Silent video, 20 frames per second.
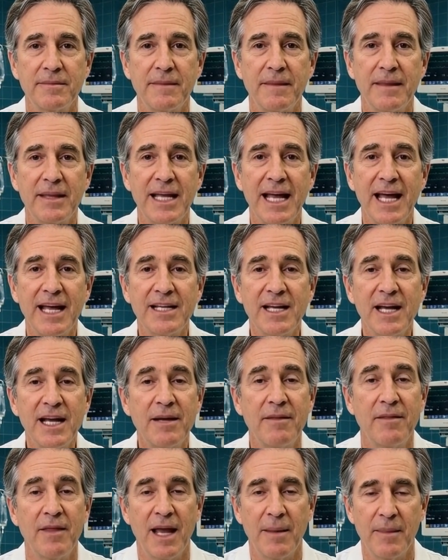The
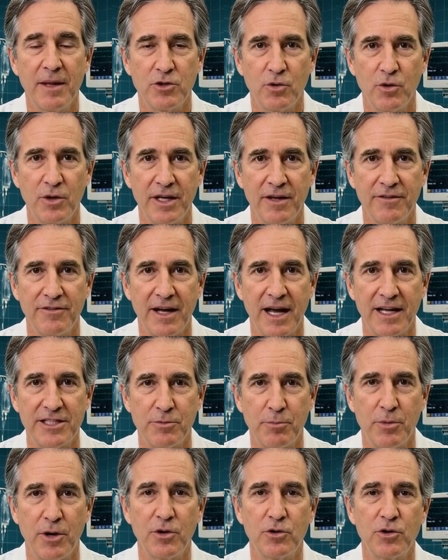anti-inflammatory
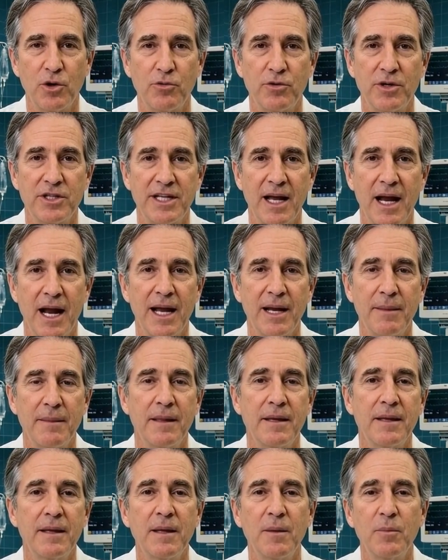effects build over time,
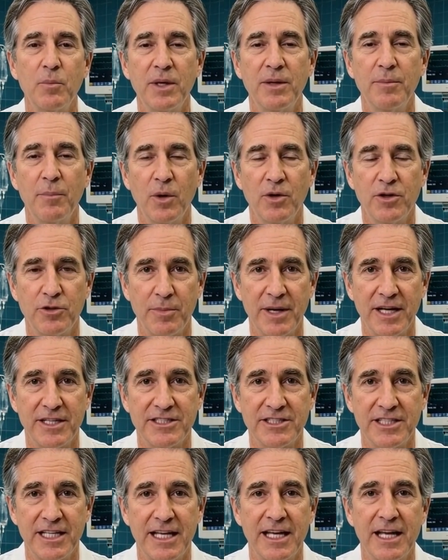with most men
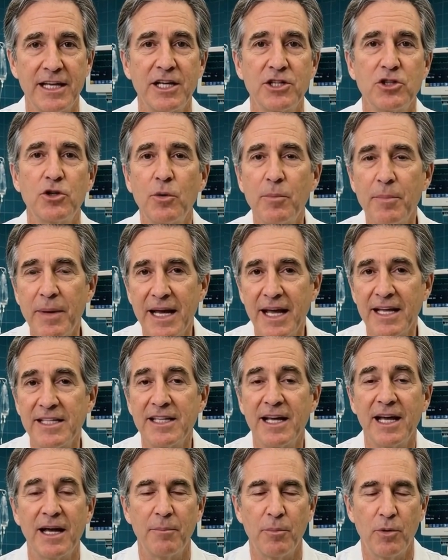seeing initial
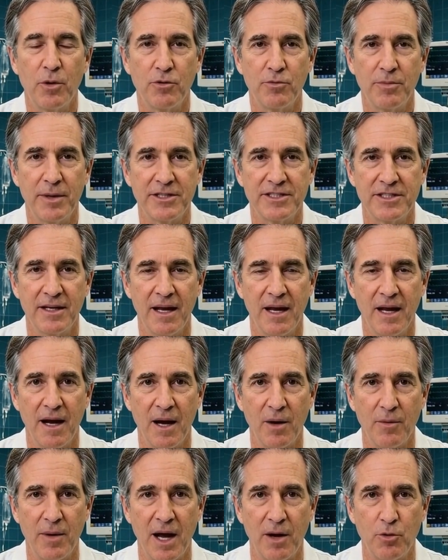PSA improvements
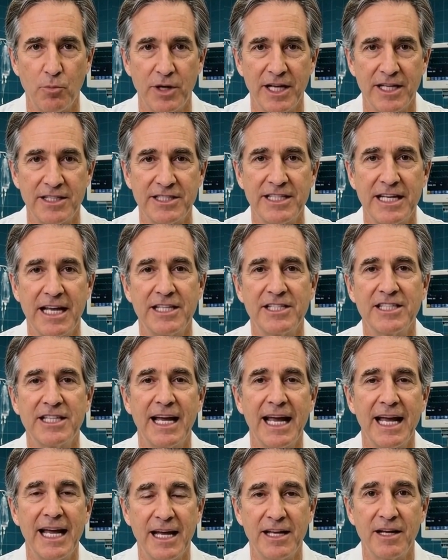around week 6
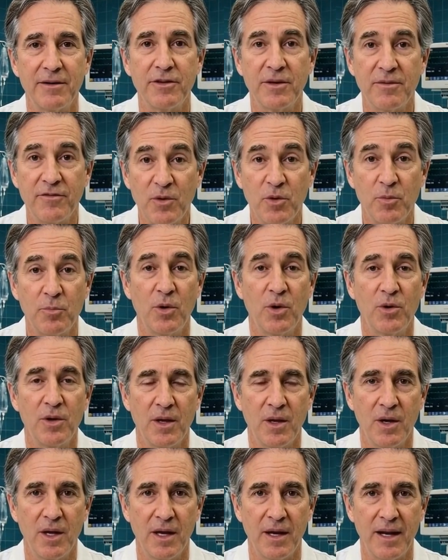to 8 of the full
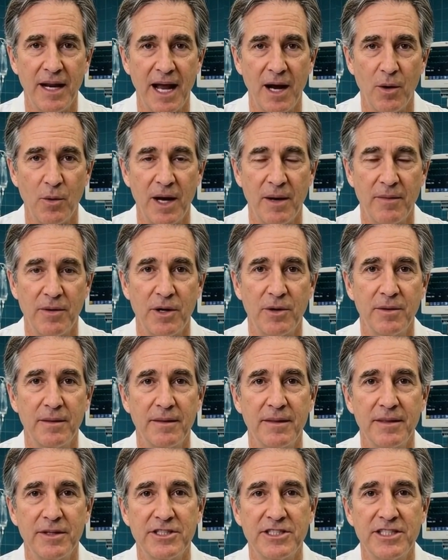protocol. However,
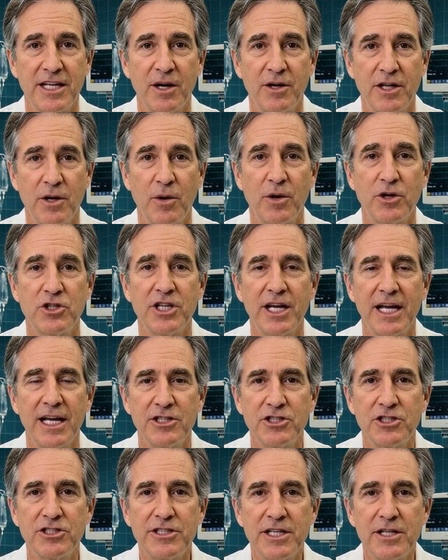the cellular
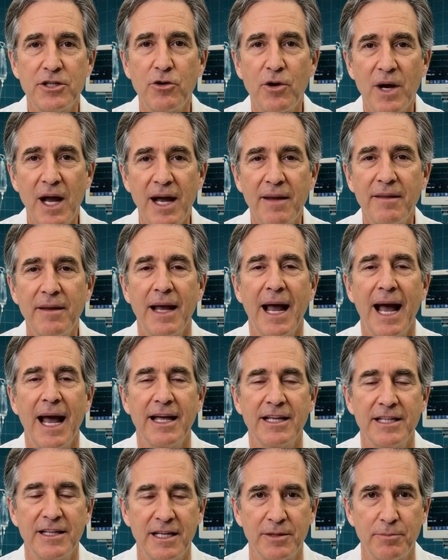changes that drive
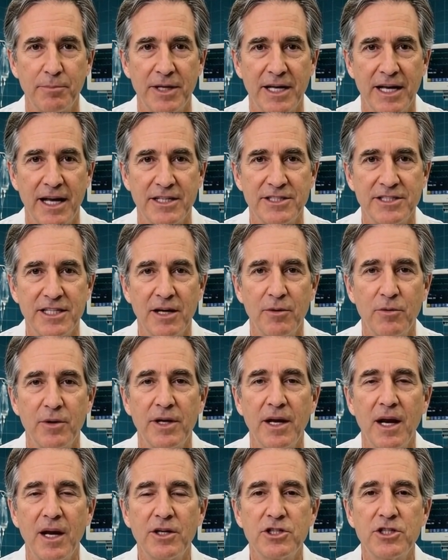lasting PSA
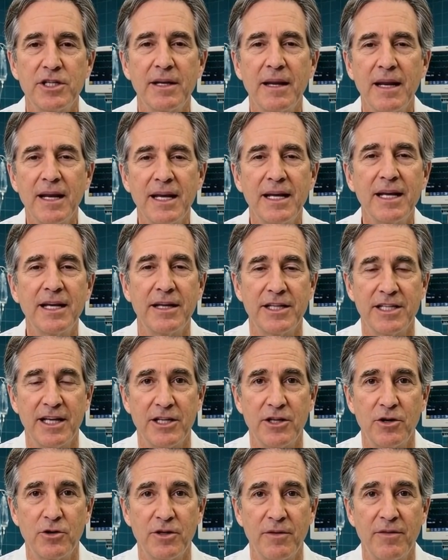reduction
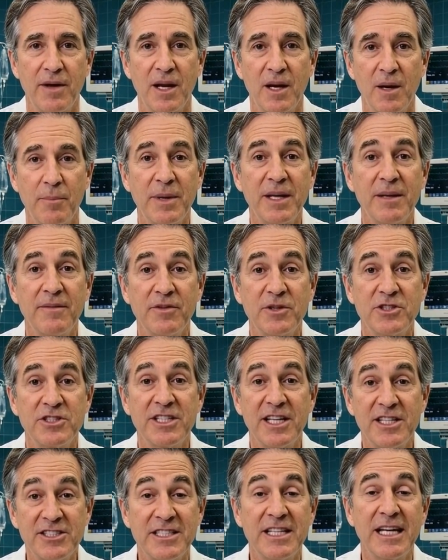continue developing for
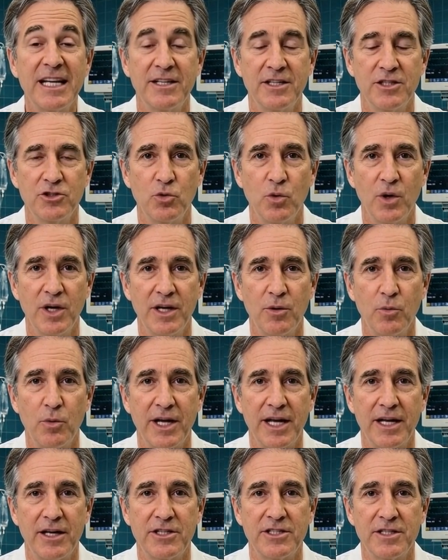16 to 20
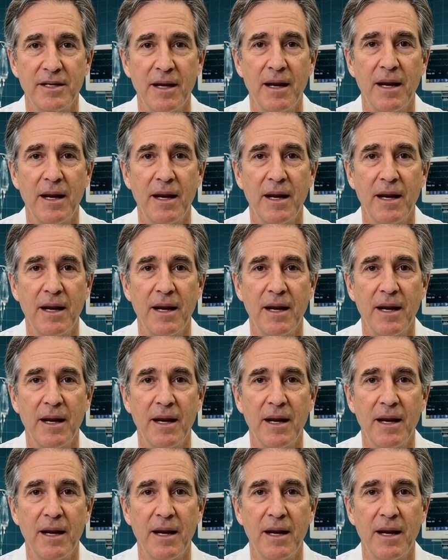weeks,